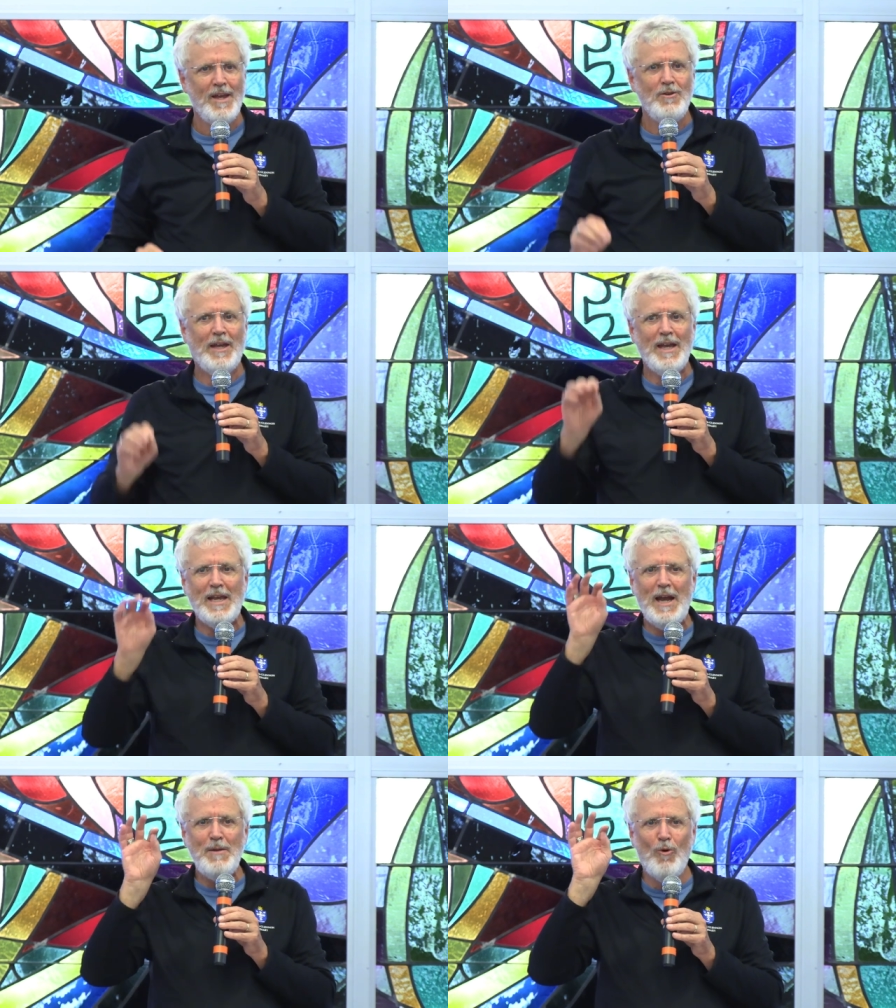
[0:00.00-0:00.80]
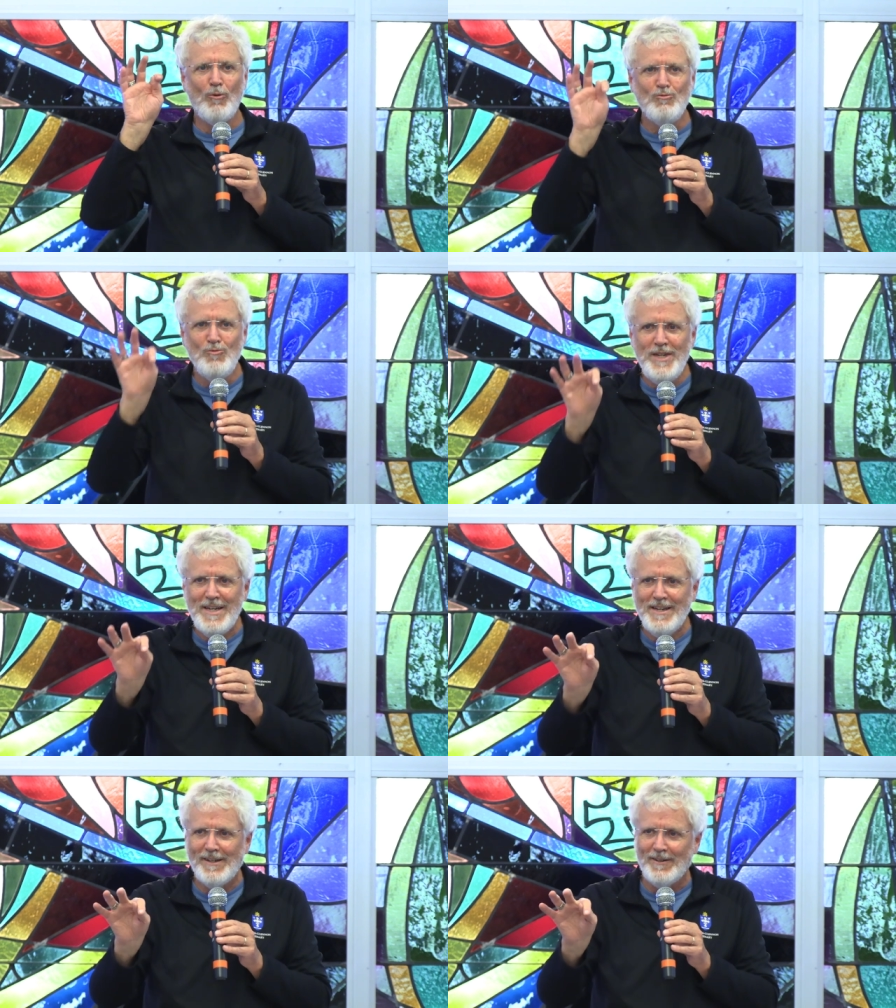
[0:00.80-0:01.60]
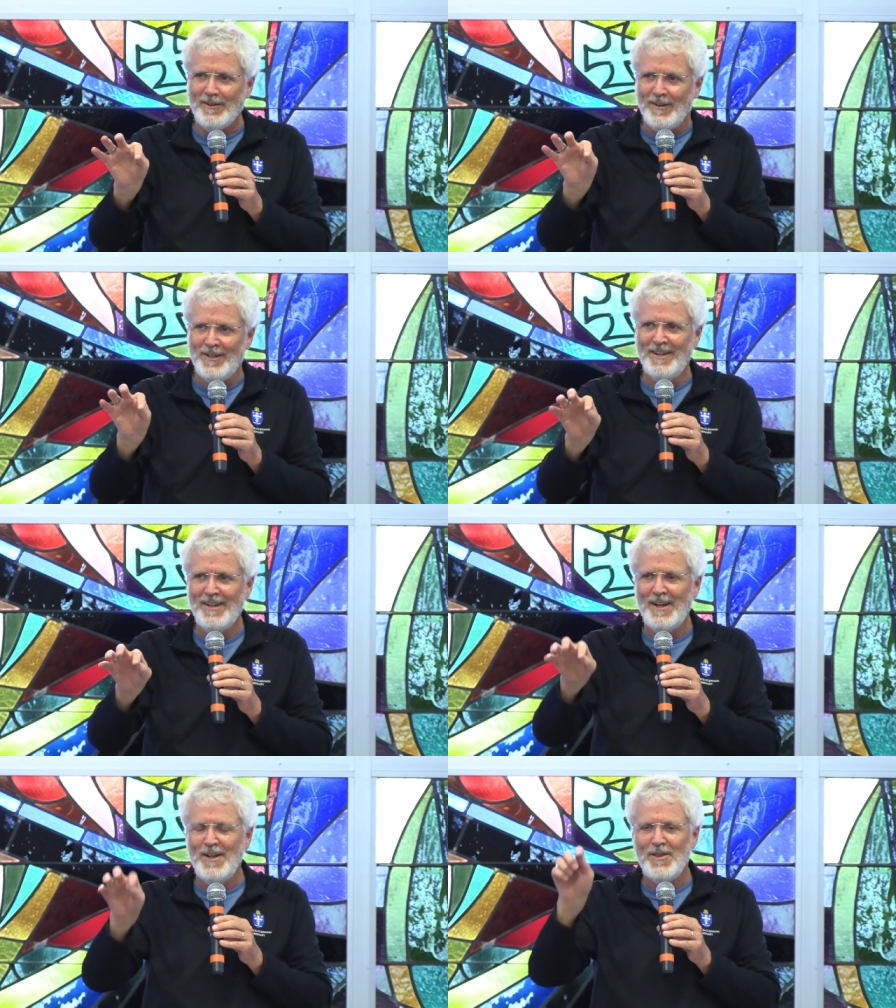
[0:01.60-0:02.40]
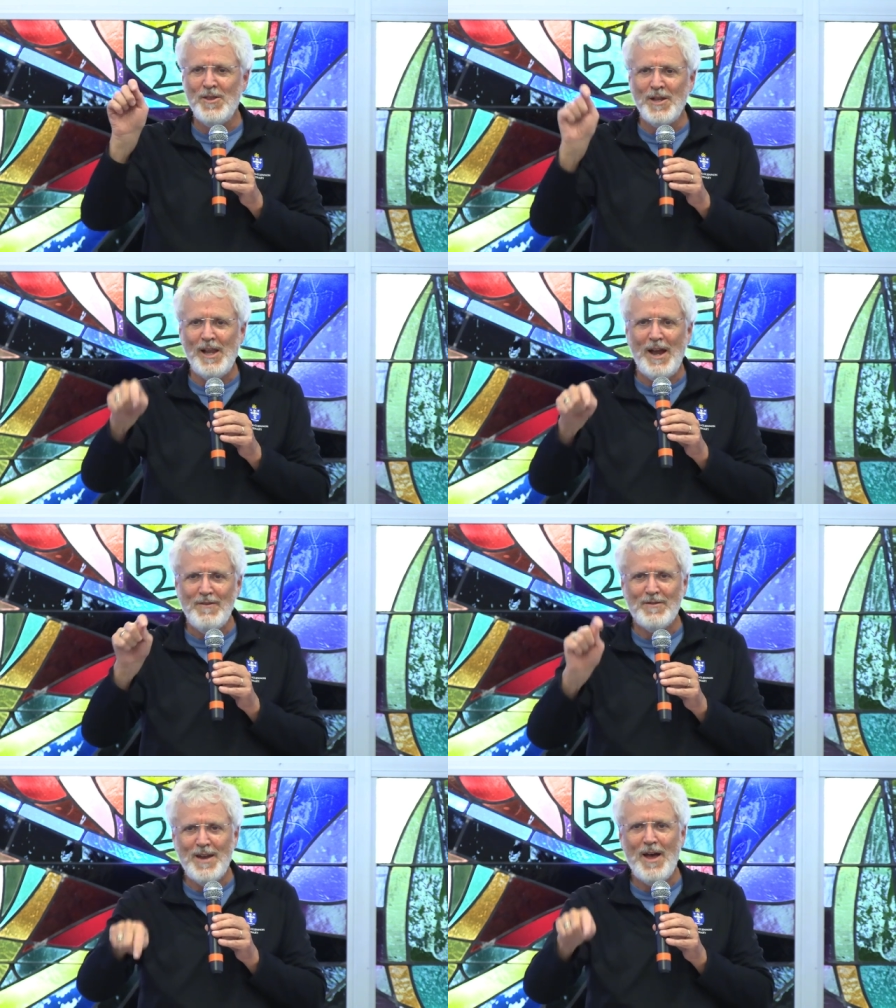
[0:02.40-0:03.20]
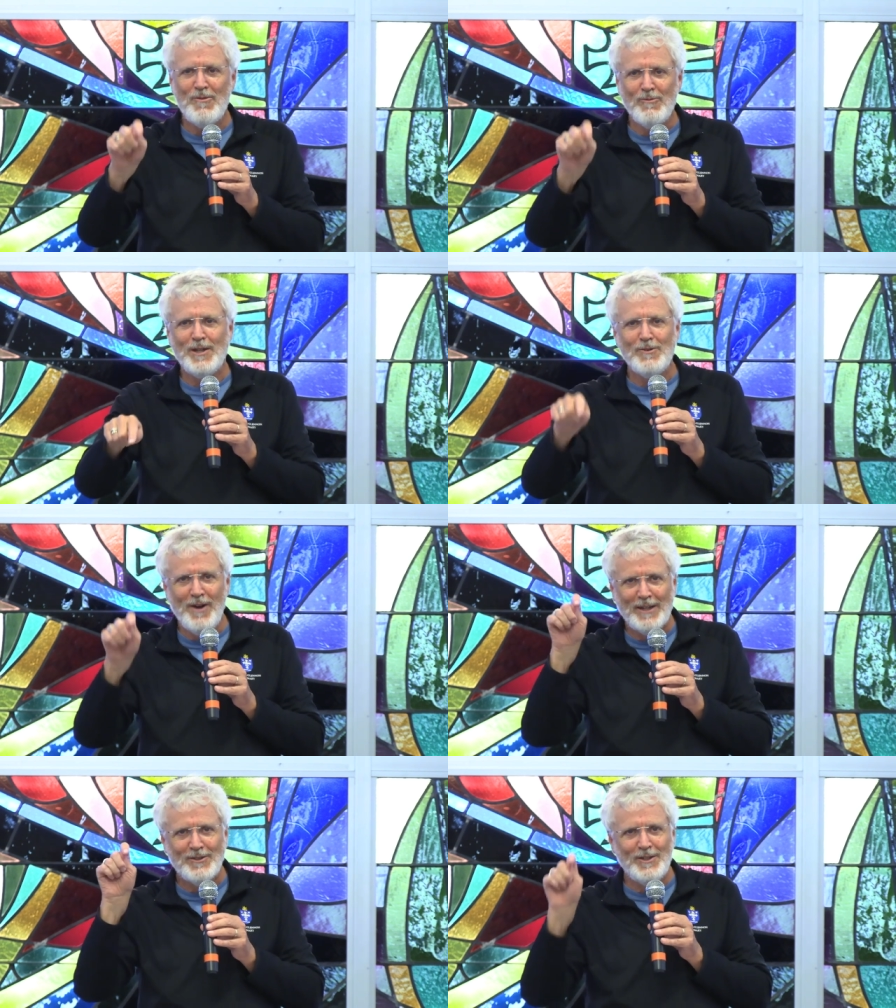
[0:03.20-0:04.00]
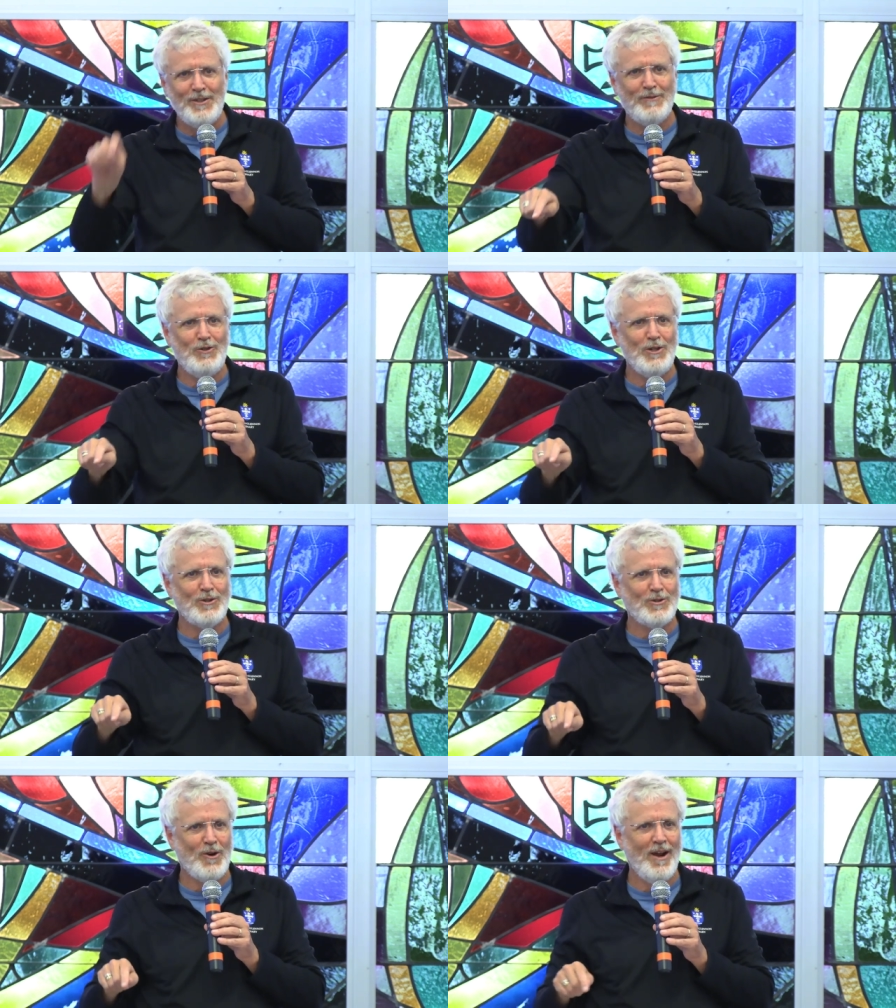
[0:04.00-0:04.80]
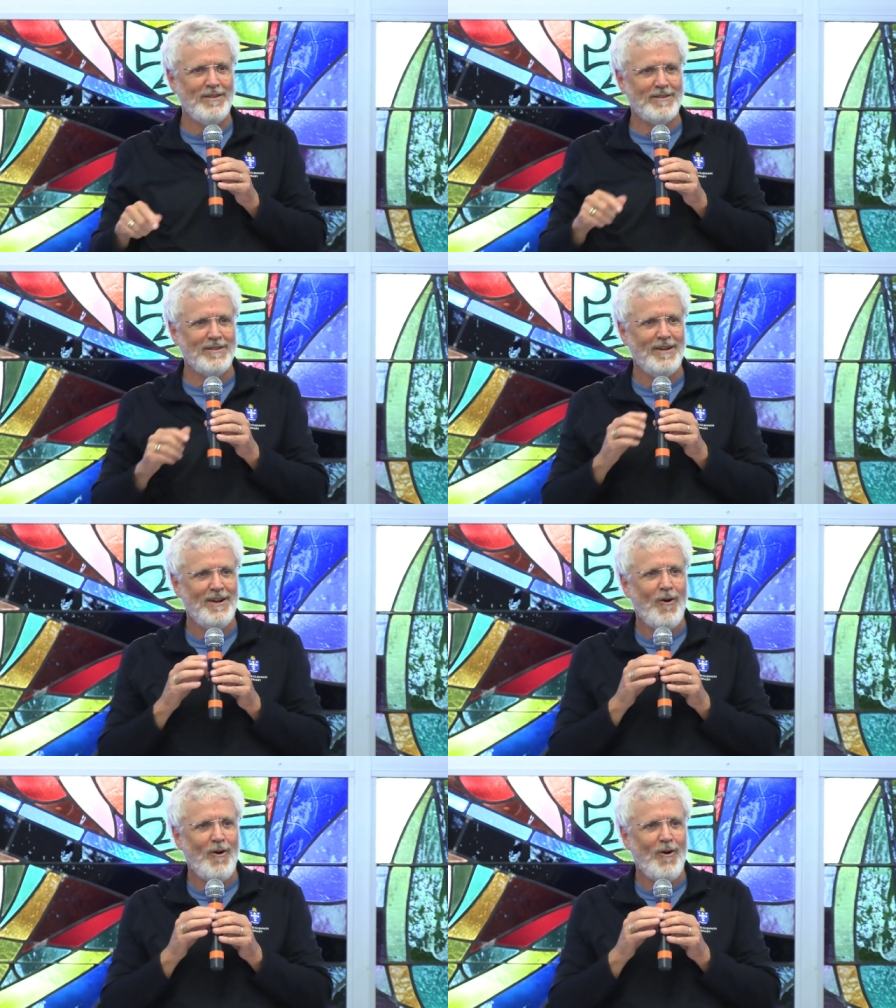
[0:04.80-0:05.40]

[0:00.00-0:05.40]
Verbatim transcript: You can't get any more real than the life, death, resurrection of Jesus Christ